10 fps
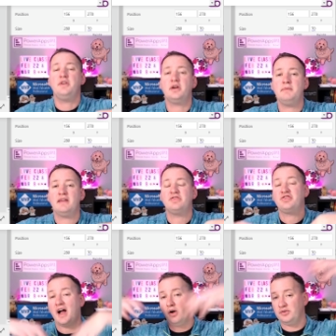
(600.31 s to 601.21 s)
There can be a
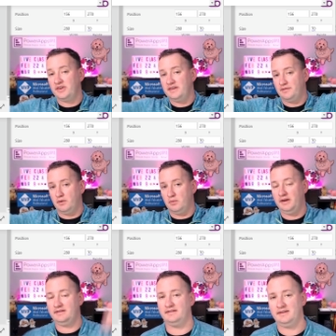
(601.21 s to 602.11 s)
thousand different
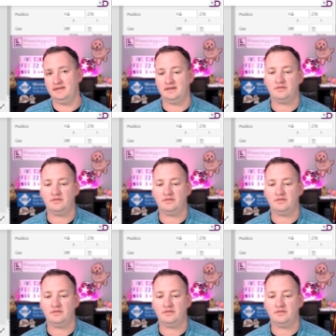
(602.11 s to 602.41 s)
reasons that this